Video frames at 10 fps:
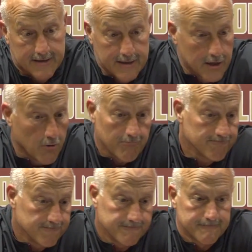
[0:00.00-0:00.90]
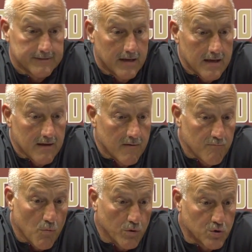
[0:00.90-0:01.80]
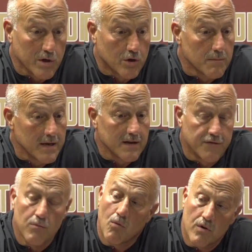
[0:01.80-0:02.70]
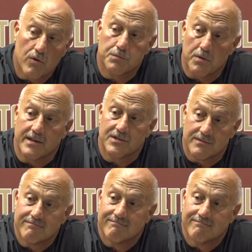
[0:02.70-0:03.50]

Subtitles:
you know, wish we could have made a few more of those plays.